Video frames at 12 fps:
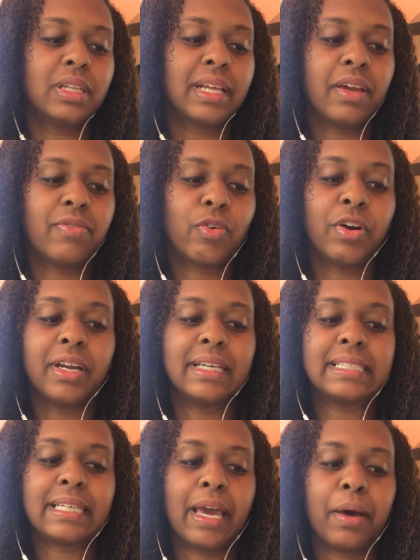late for an
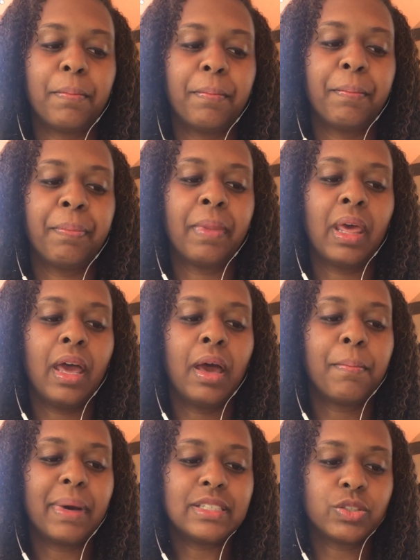exam.
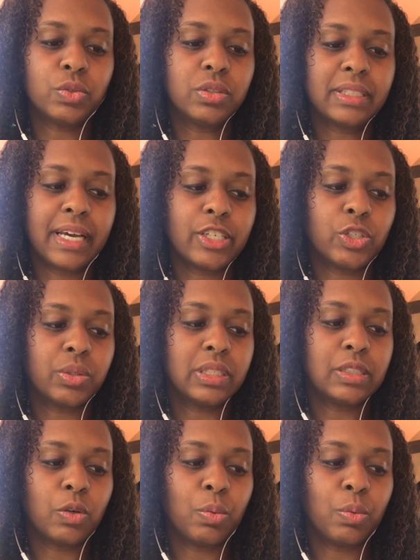My school schedule is